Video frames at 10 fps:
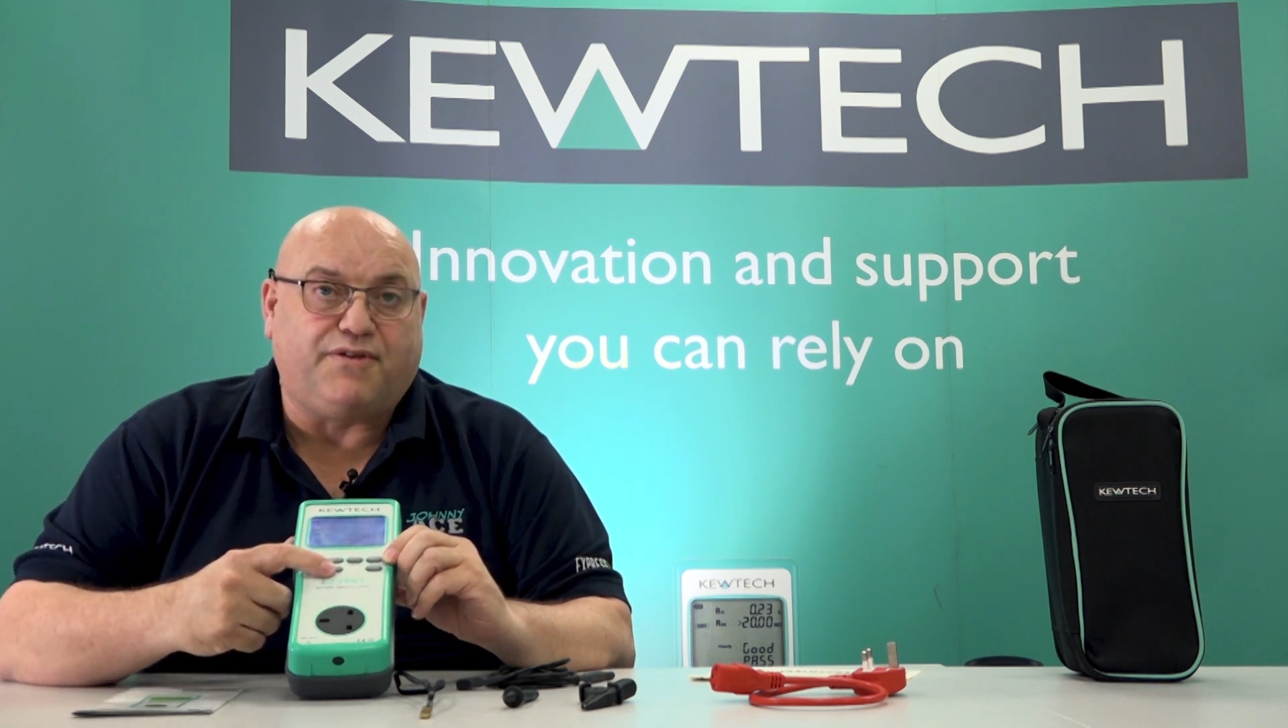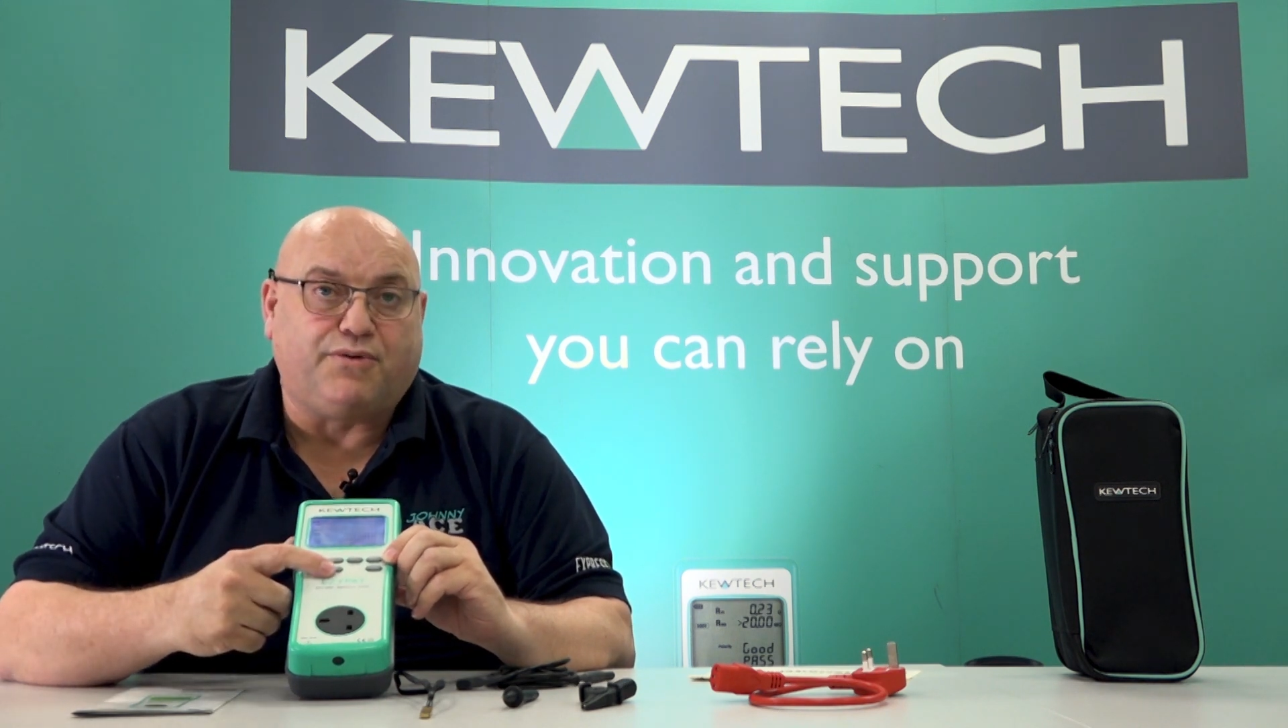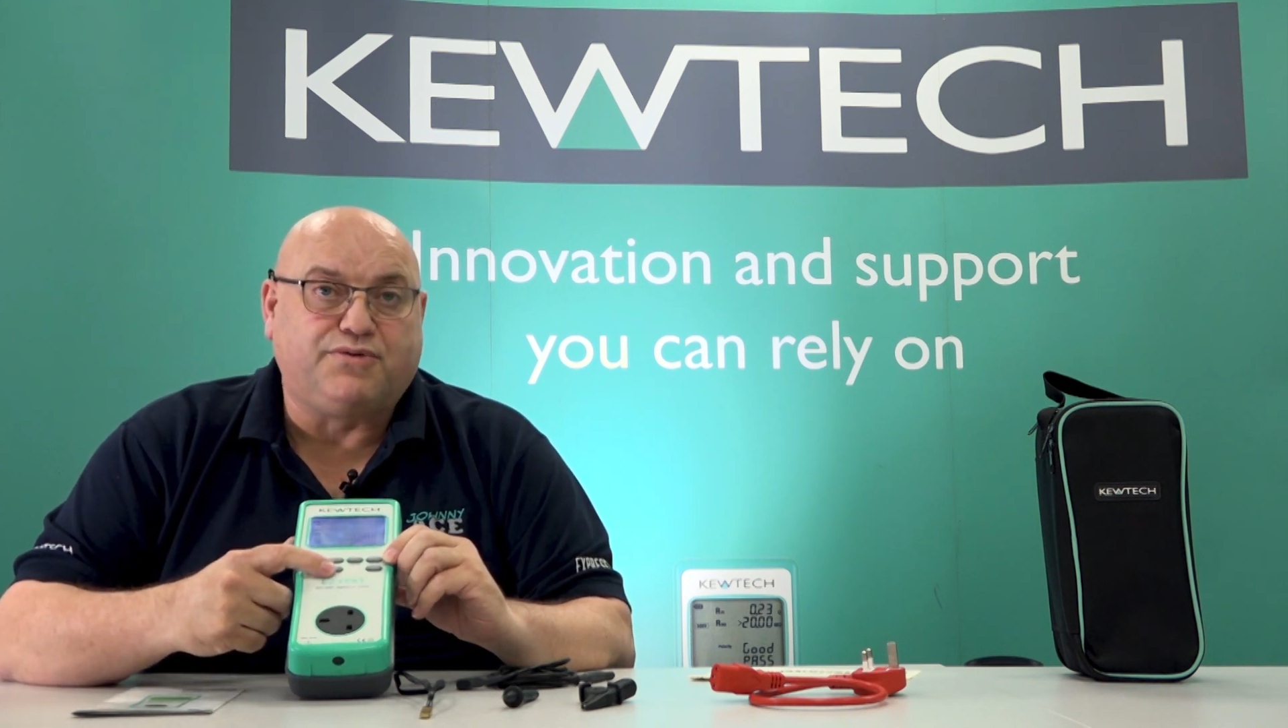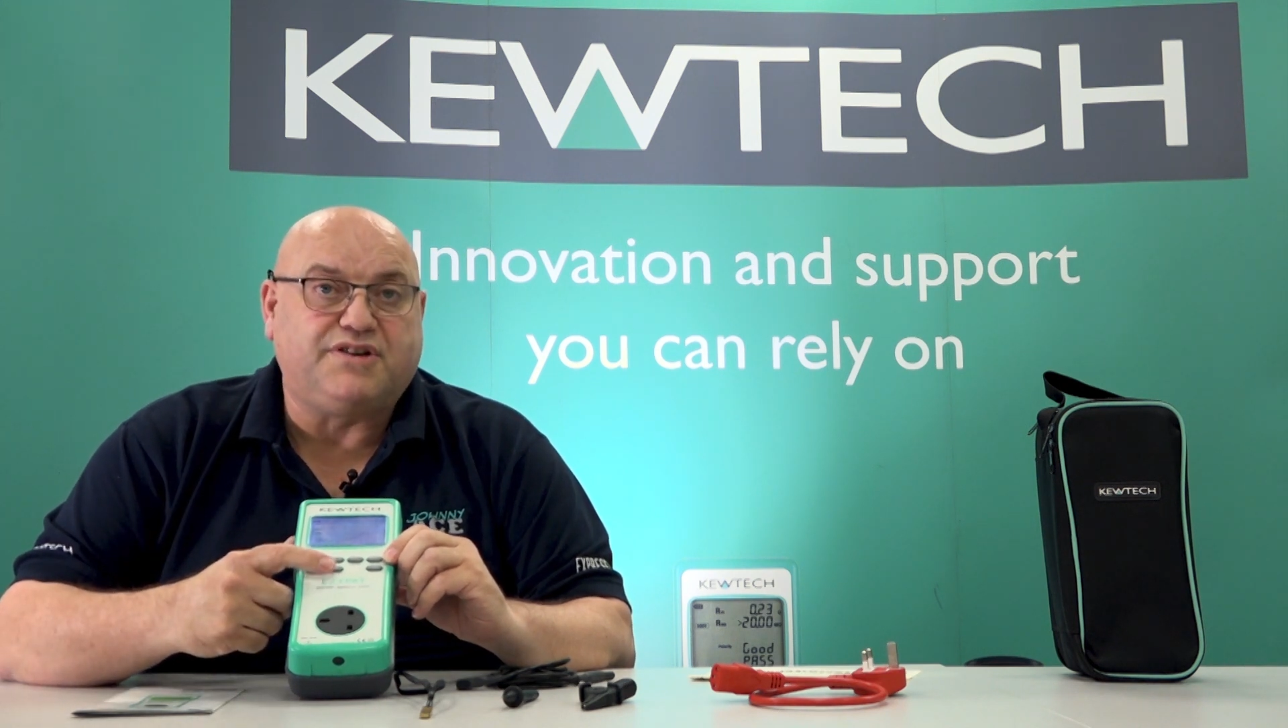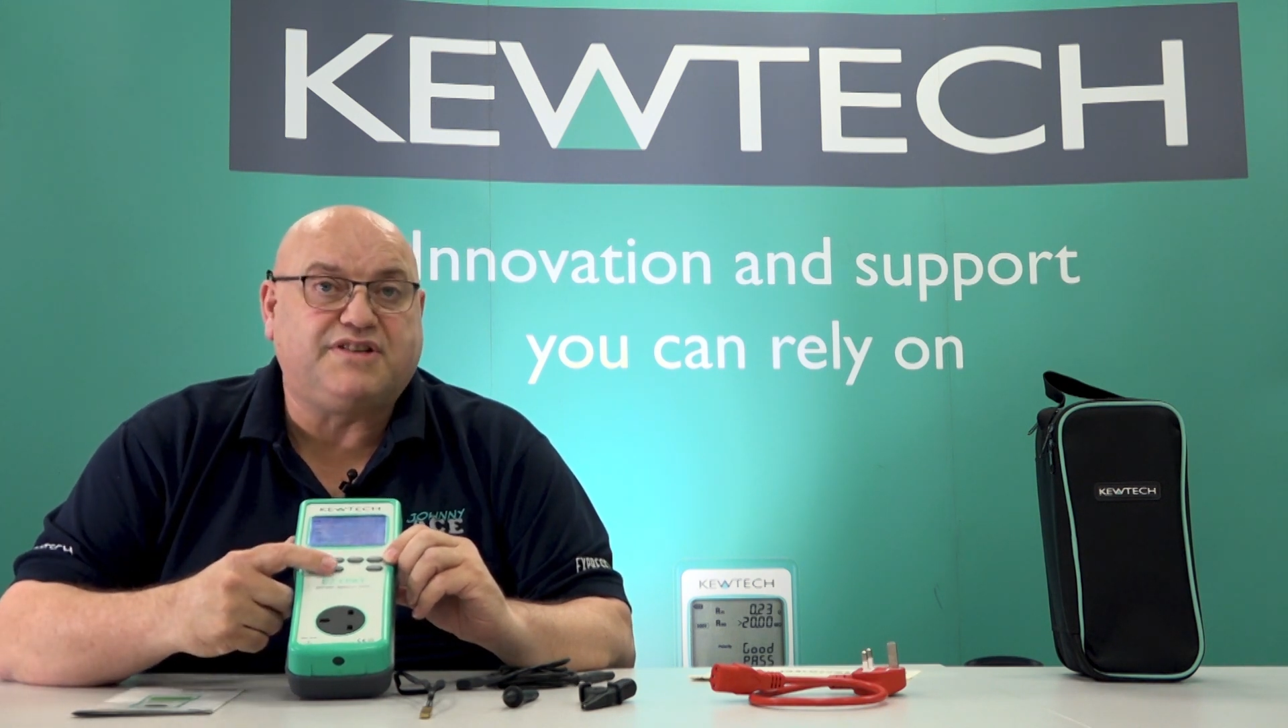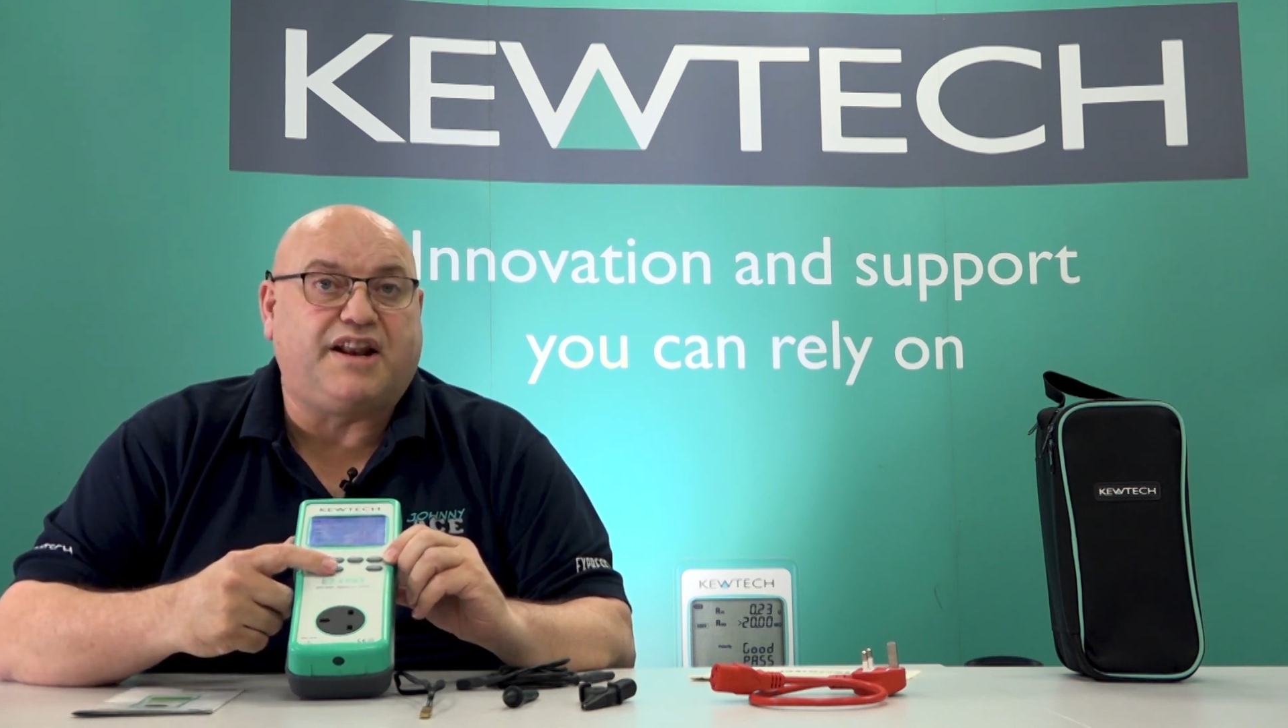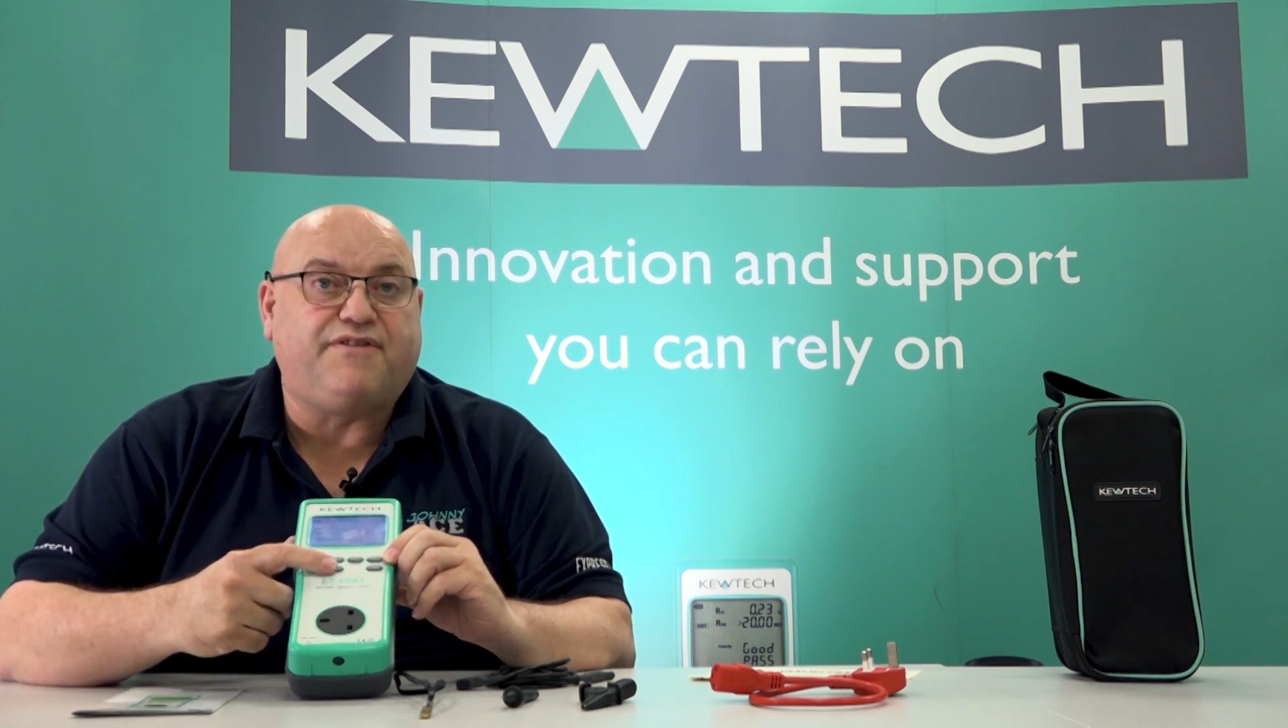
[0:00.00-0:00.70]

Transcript: volts instead